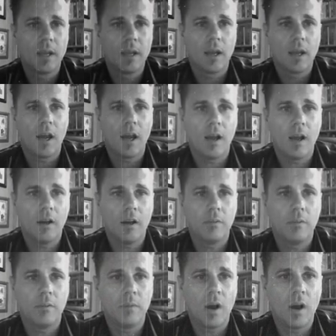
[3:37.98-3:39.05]

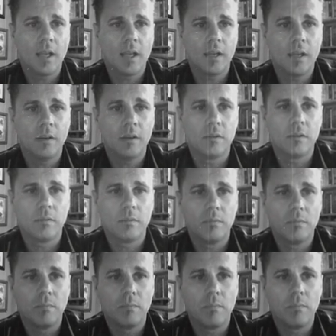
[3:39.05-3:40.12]
I can
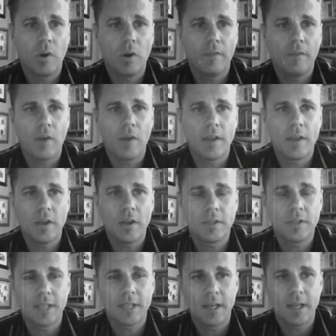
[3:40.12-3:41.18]
modify those
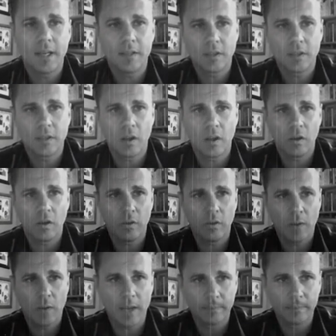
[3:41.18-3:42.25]
settings along the
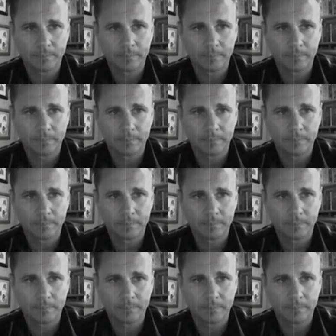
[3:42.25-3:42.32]
way.